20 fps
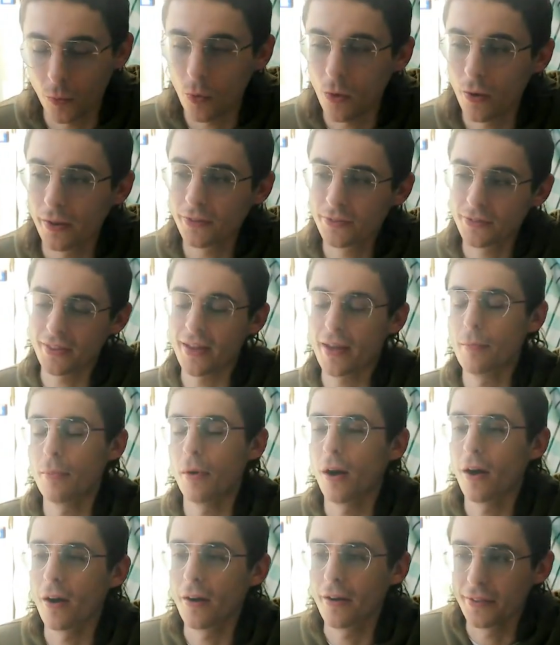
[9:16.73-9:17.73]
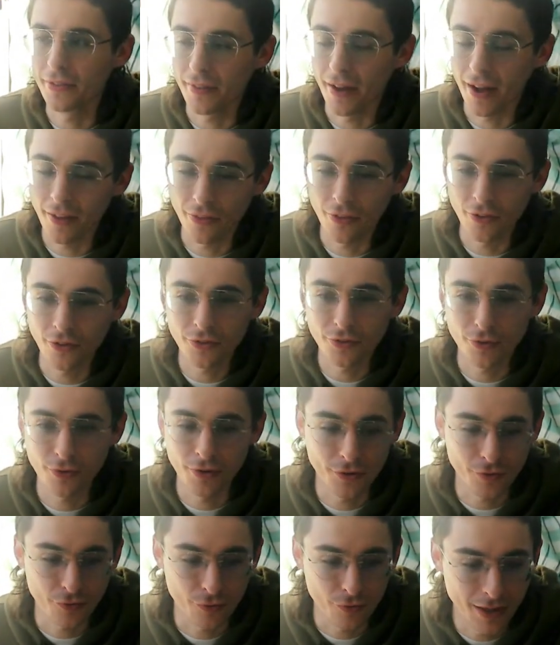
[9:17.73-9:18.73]
What is there behind that's
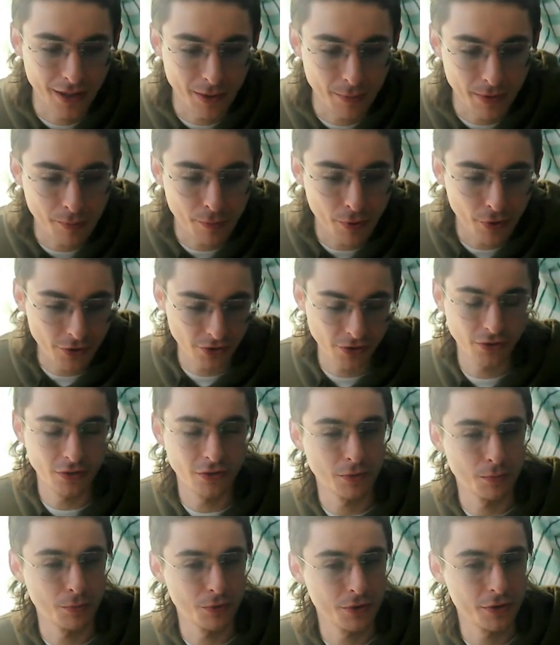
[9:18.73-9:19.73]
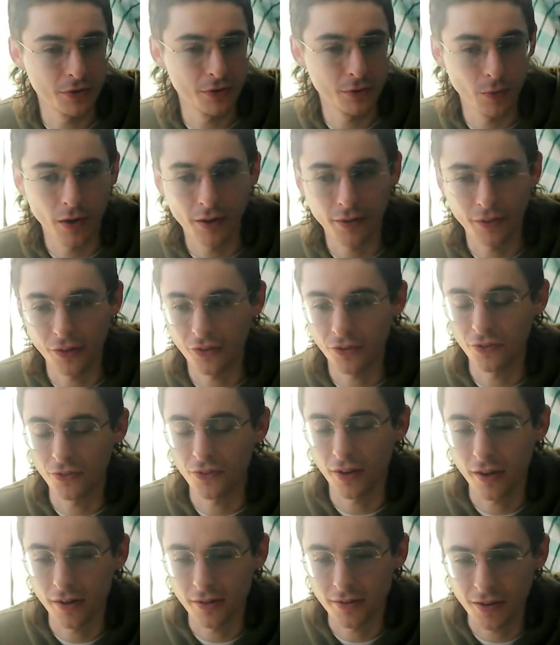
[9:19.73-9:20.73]
really been pushing you to produce work this
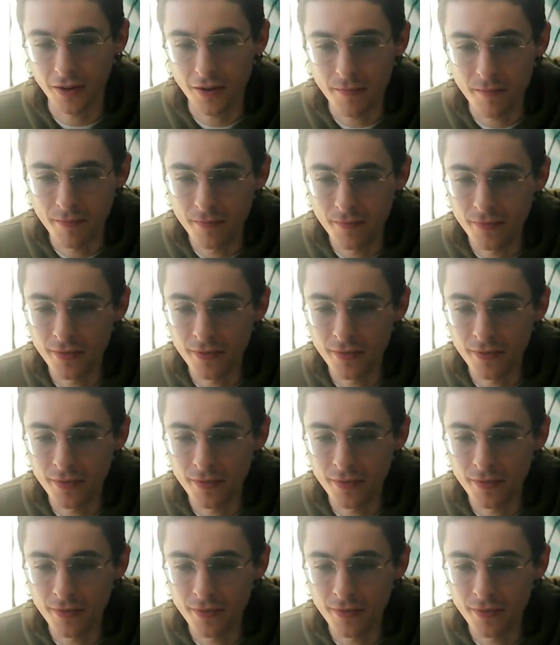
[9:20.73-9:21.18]
entire time?